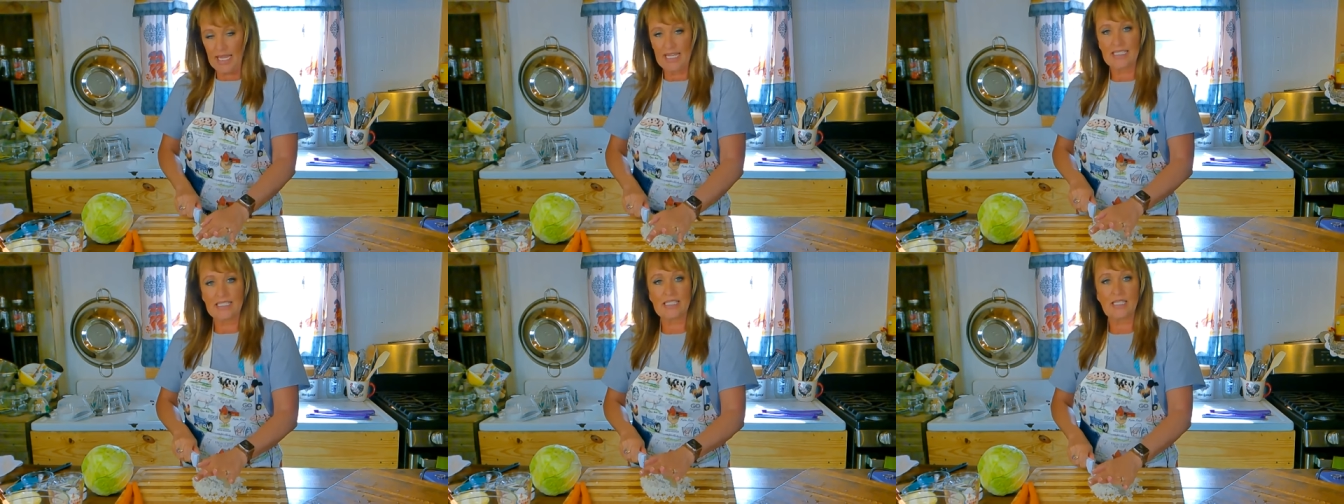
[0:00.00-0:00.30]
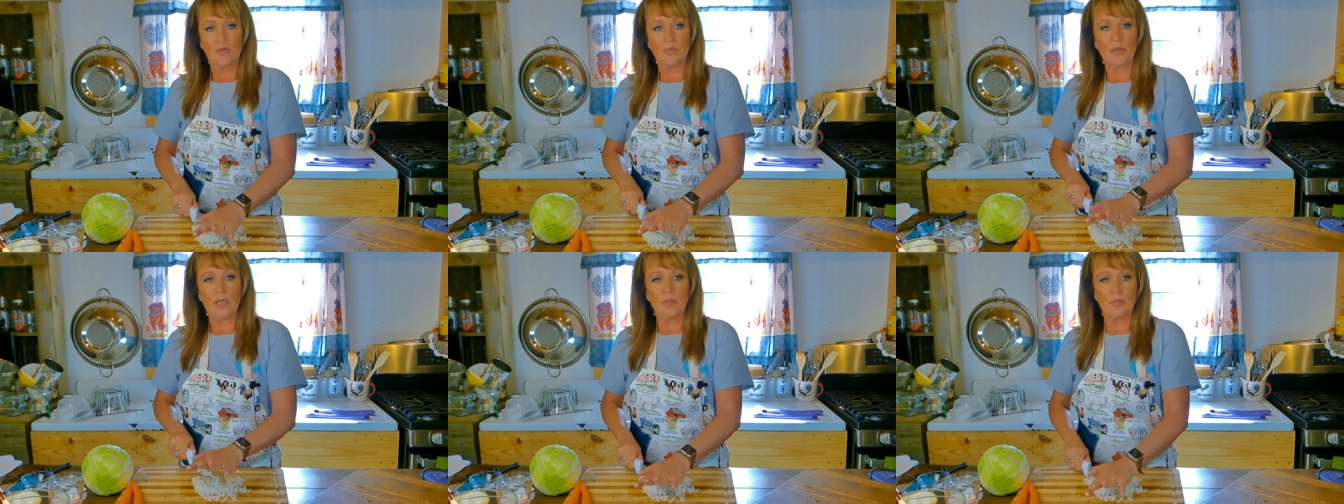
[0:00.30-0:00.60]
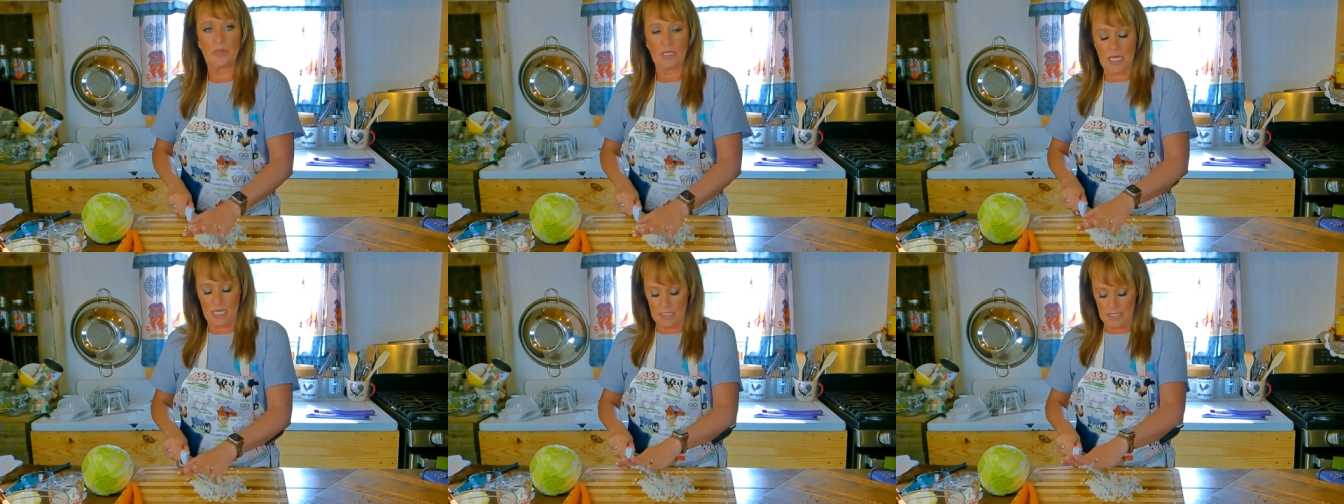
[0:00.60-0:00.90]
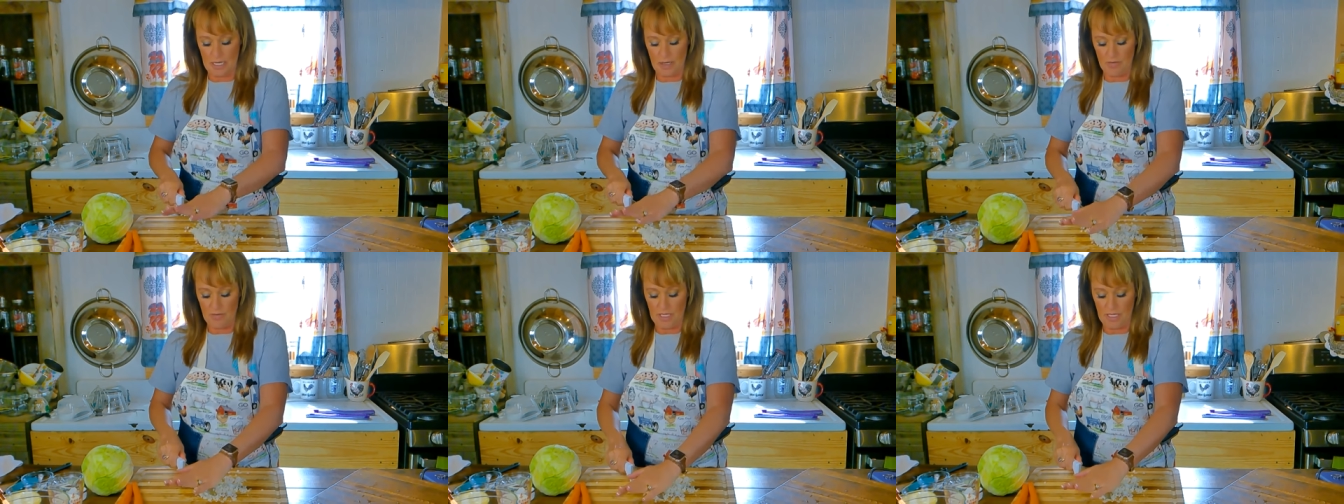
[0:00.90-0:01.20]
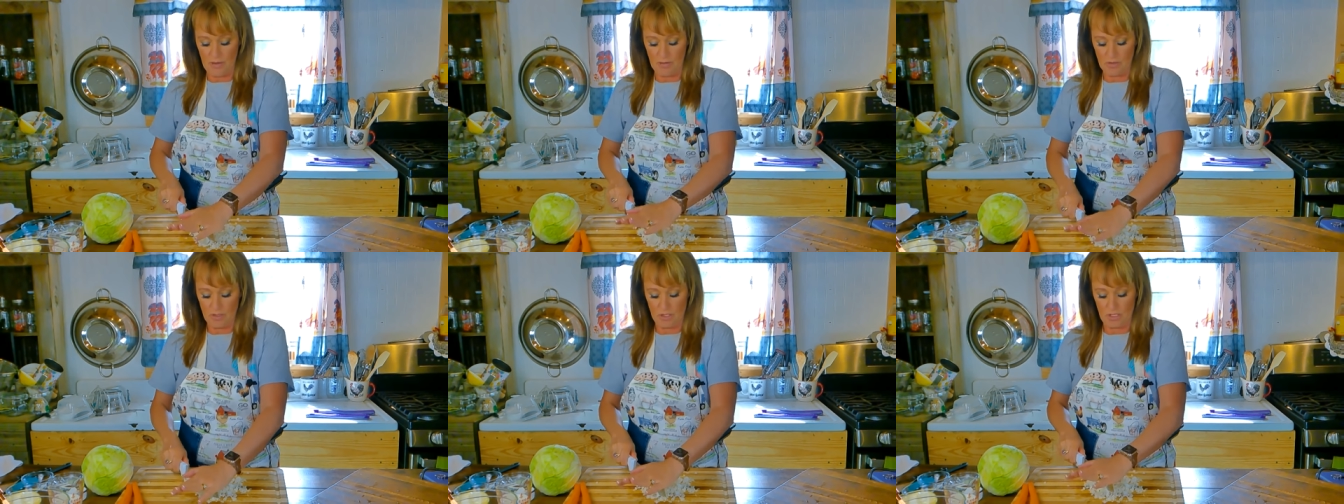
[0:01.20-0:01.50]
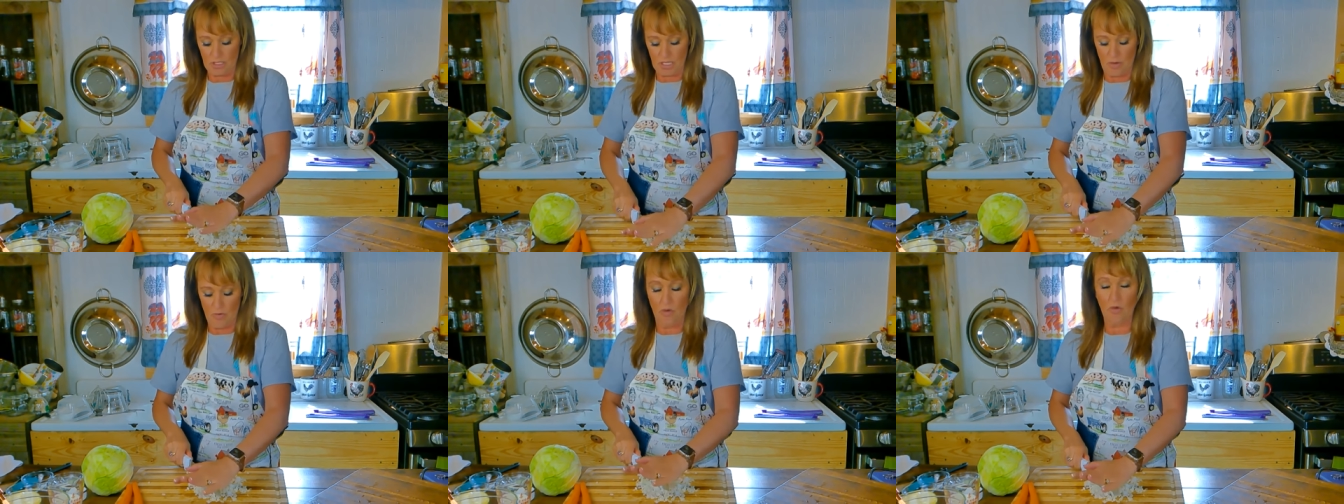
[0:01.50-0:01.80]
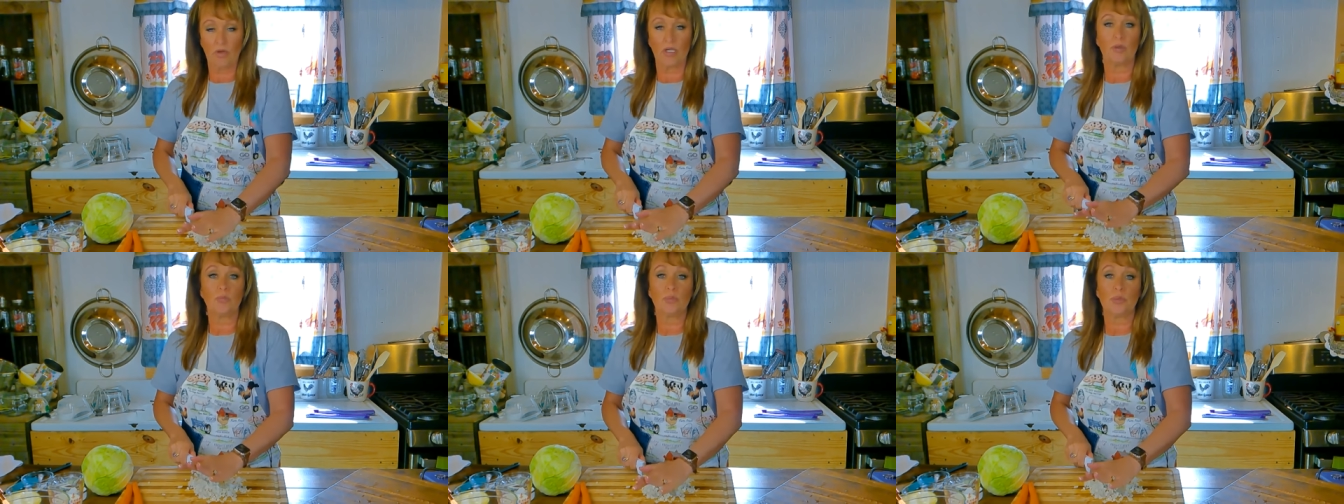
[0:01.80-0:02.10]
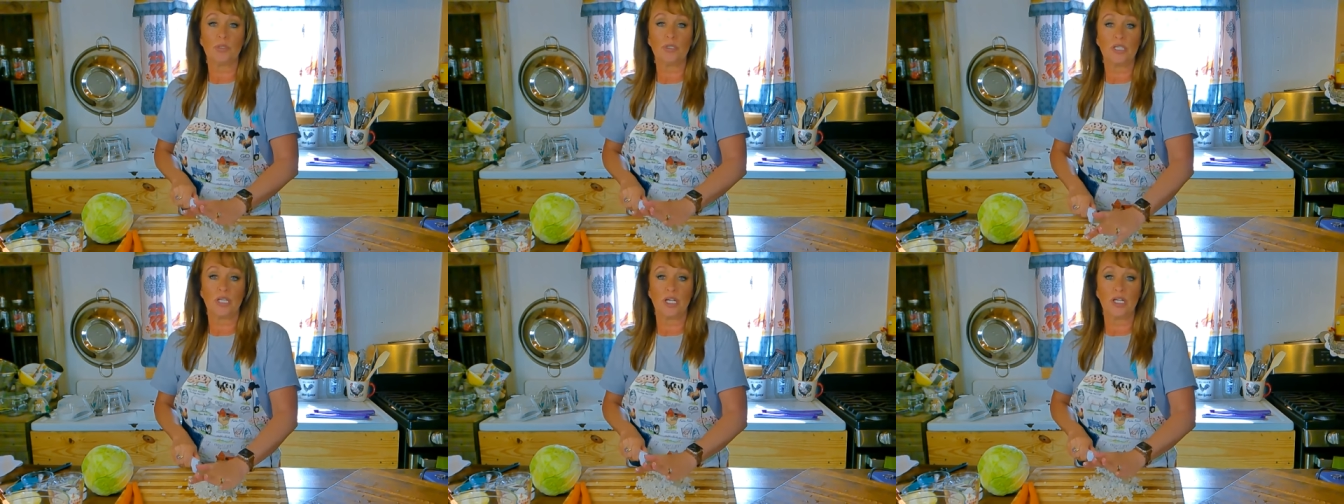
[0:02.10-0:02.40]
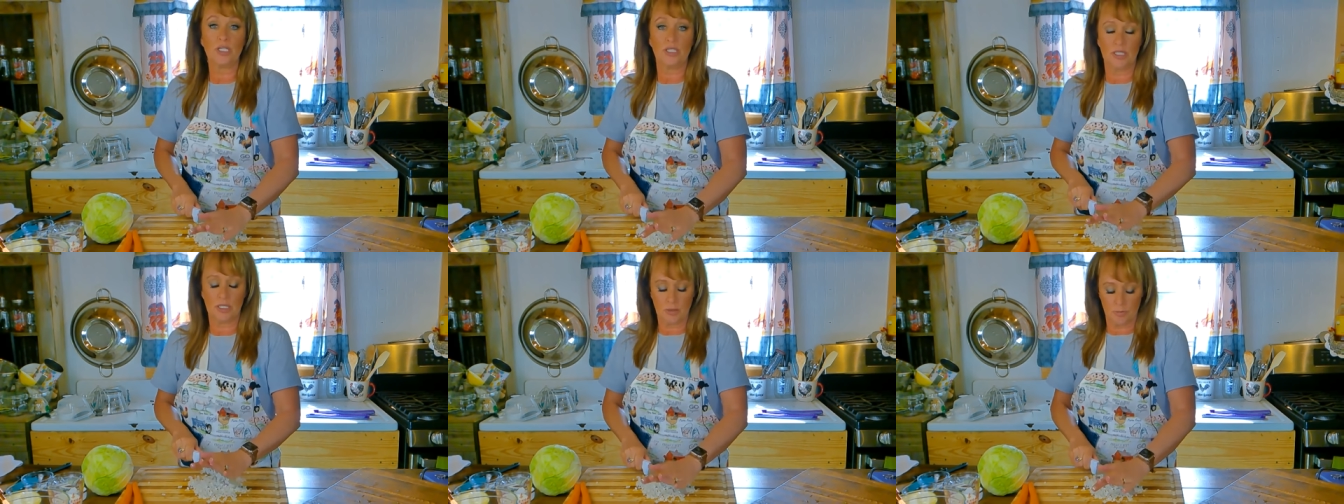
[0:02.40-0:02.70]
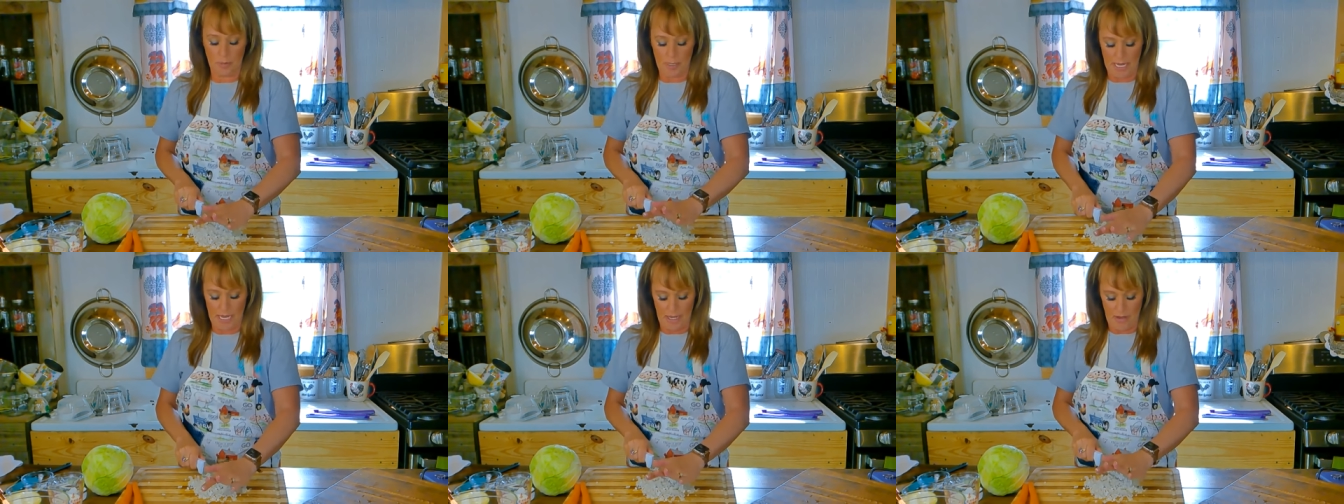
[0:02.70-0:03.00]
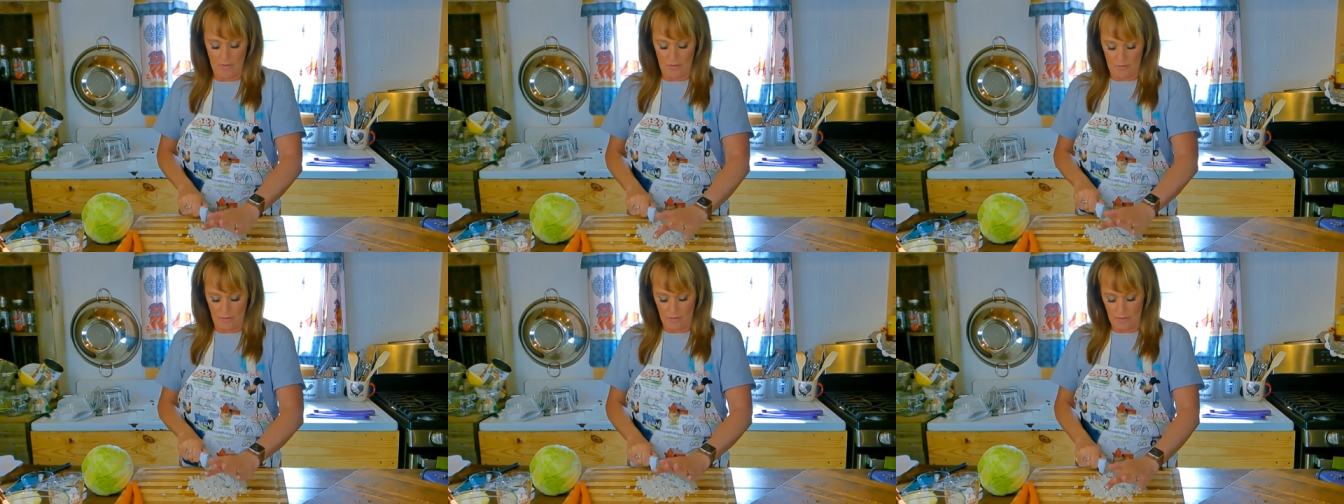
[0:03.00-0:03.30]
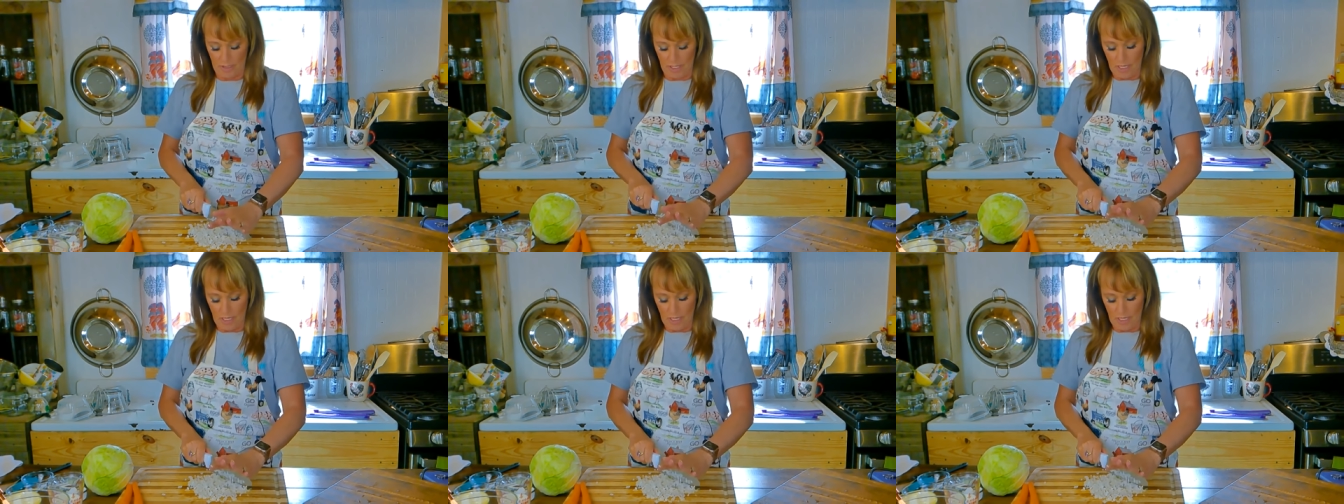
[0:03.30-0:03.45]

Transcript: And some people I know, they'll just go on and put onion powder.